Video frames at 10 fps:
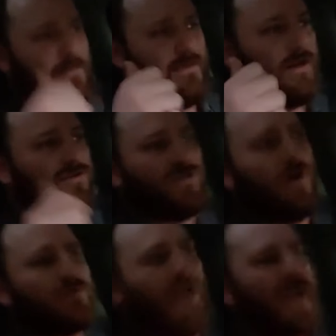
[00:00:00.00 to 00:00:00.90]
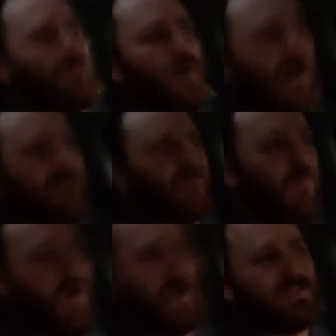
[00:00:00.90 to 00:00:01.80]
there's no time where I've
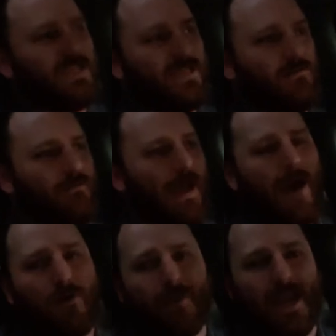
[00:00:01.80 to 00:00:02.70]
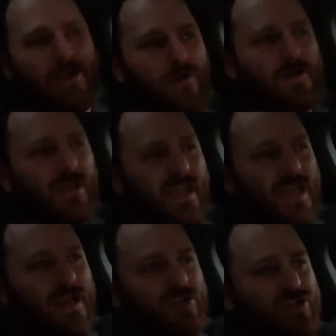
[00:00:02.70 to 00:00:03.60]
been wanted power that I couldn't
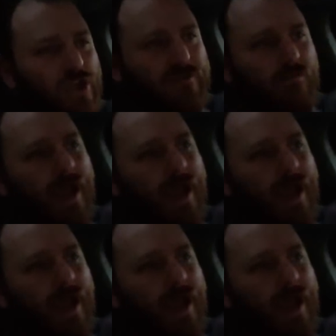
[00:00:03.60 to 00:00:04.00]
get just from